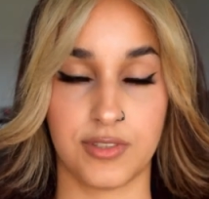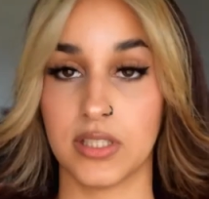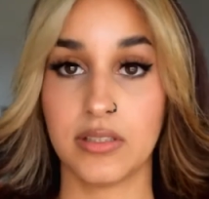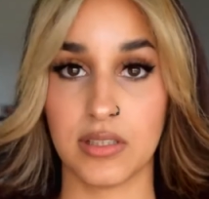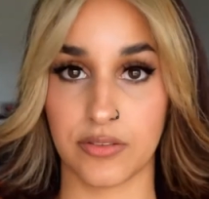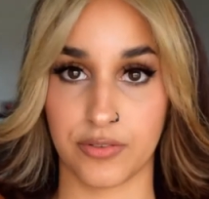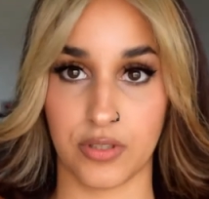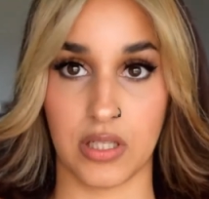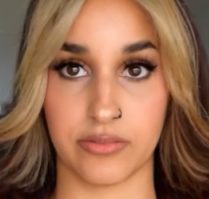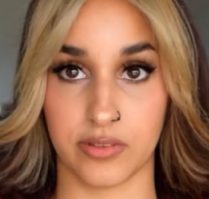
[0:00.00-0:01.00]
didn't lift to
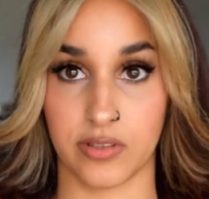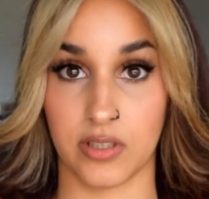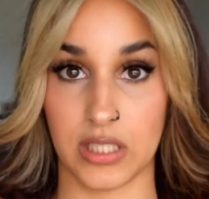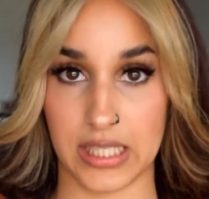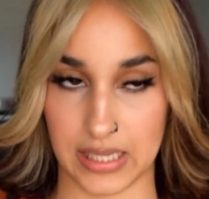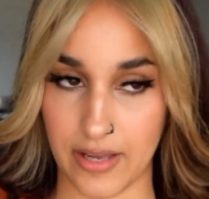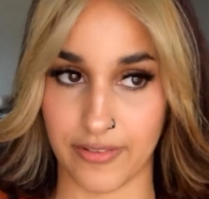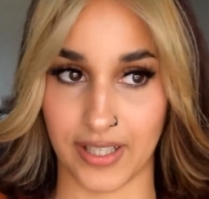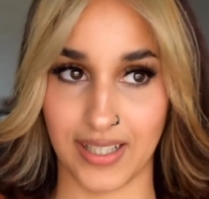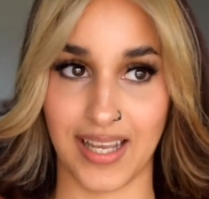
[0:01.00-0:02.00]
a level
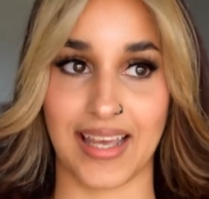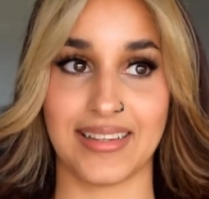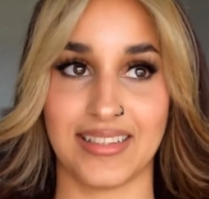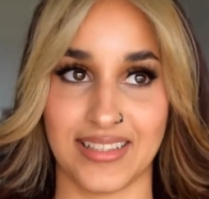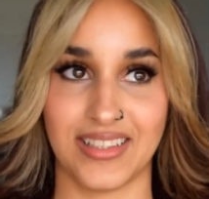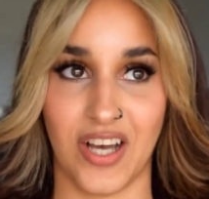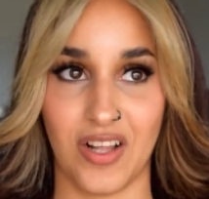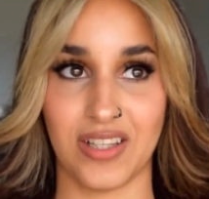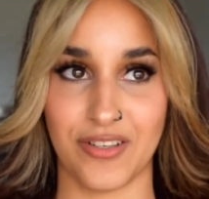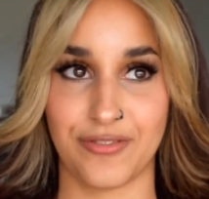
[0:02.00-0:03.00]
11, and did
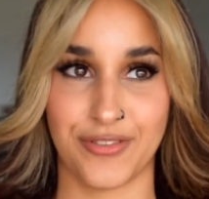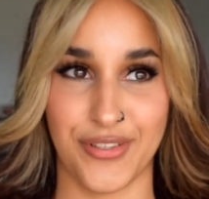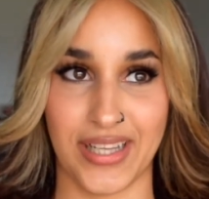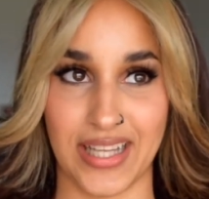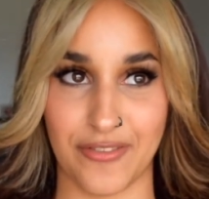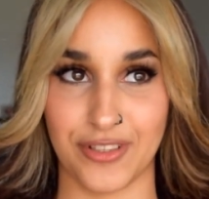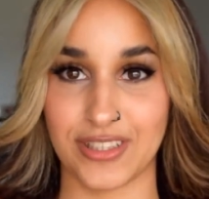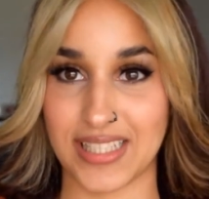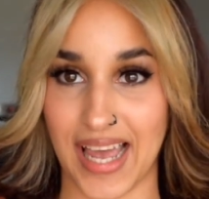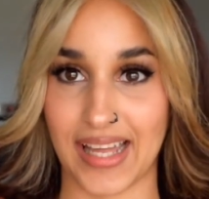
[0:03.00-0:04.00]
not lift to a level
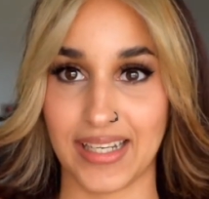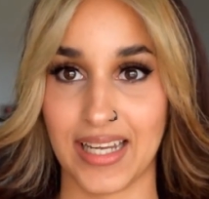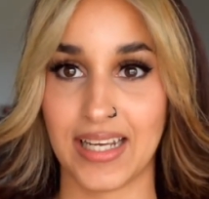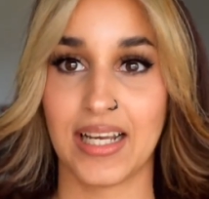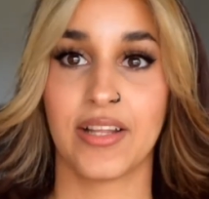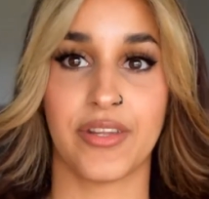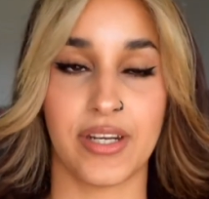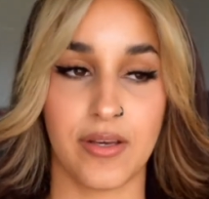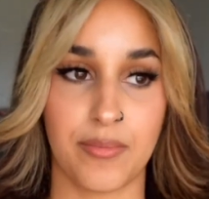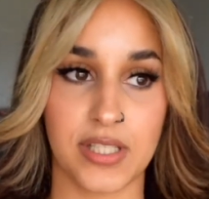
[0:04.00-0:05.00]
10, then
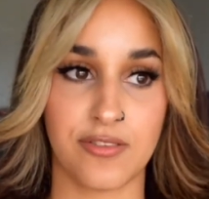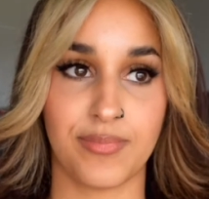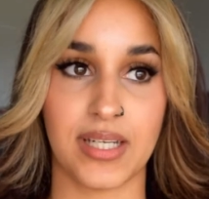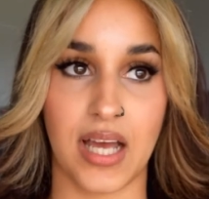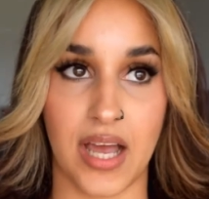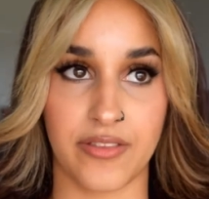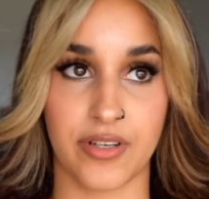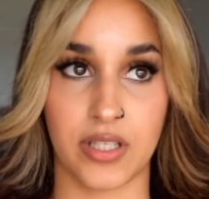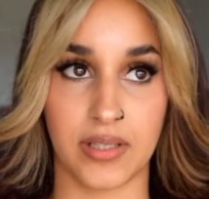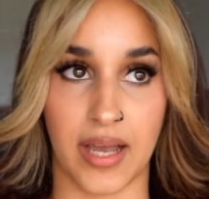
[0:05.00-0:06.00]
it must have been either
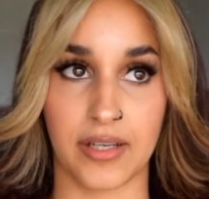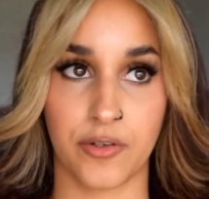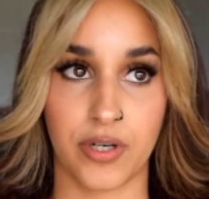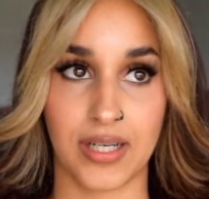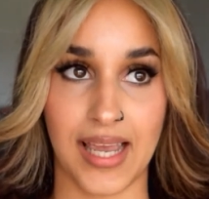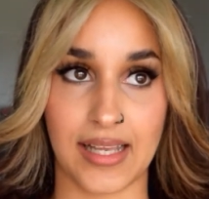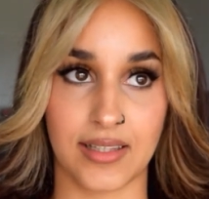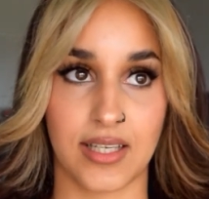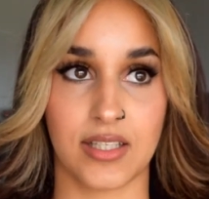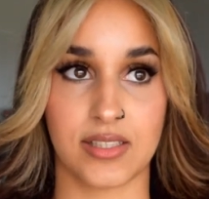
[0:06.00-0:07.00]
a 9 or an 8,
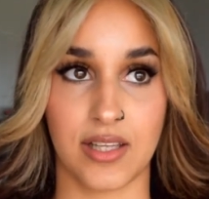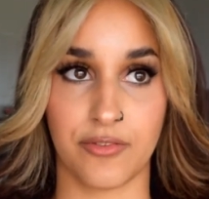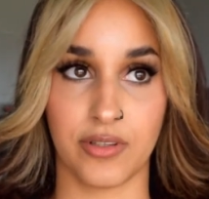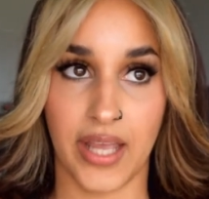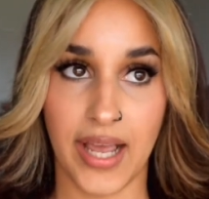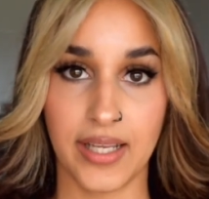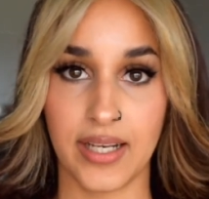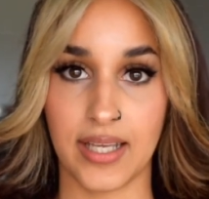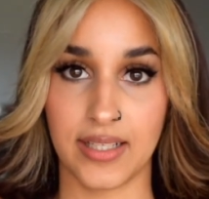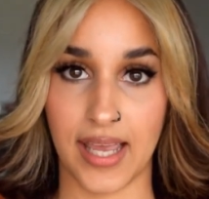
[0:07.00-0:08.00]
because level 9
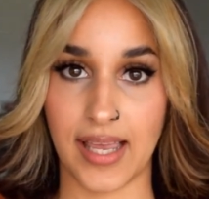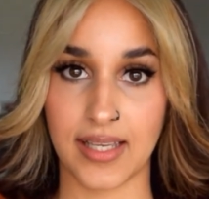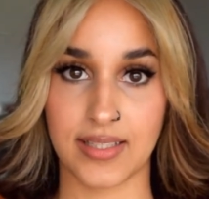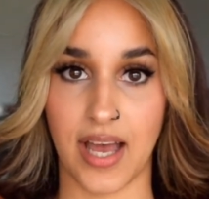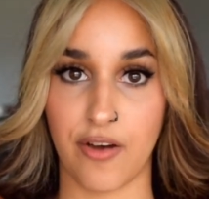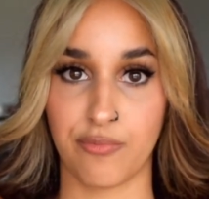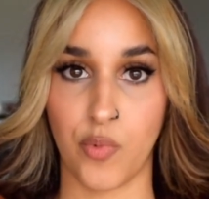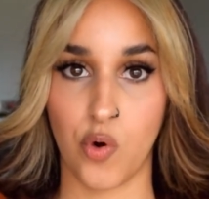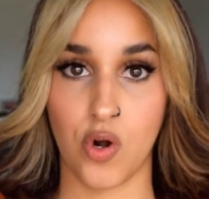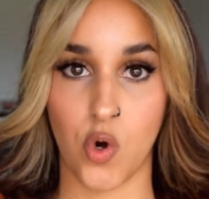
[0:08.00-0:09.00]
and 8 have
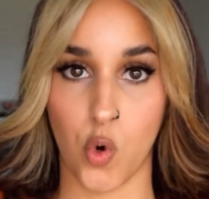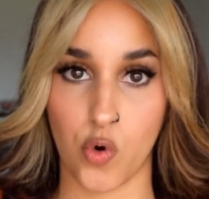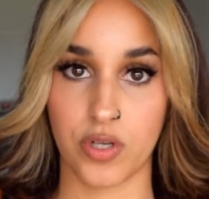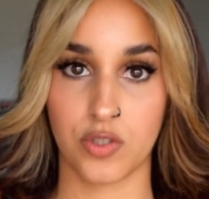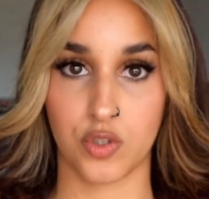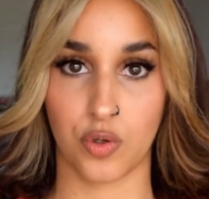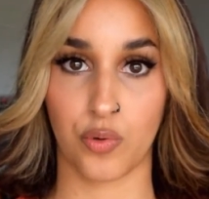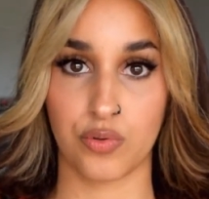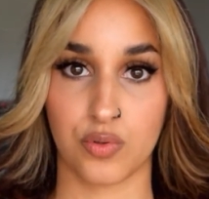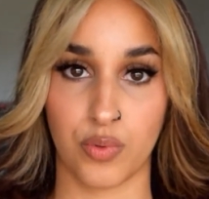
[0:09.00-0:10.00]
more orange
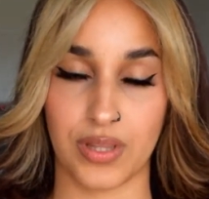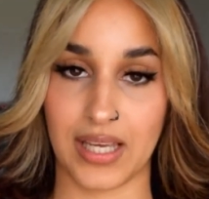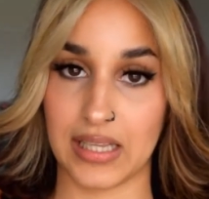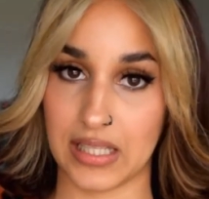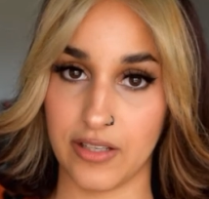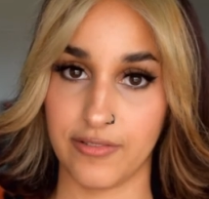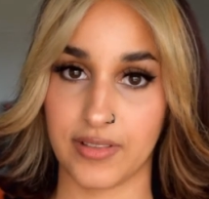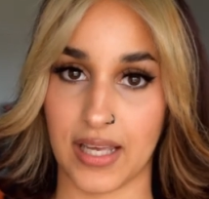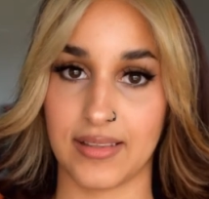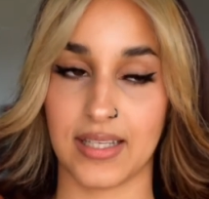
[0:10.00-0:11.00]
tones when they lift,
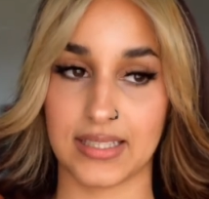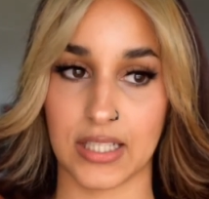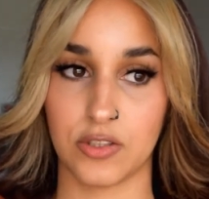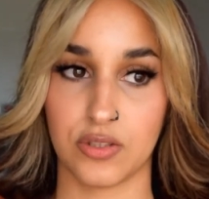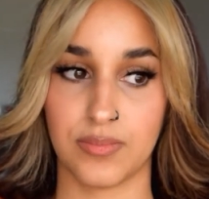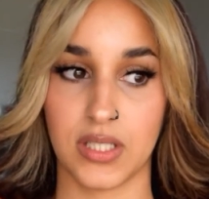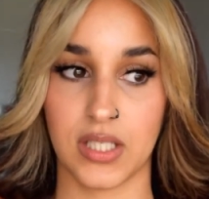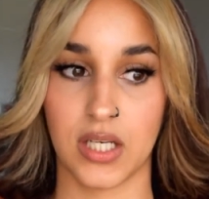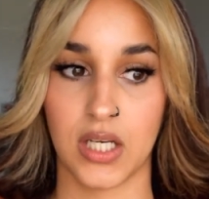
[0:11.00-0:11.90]
and they tend to be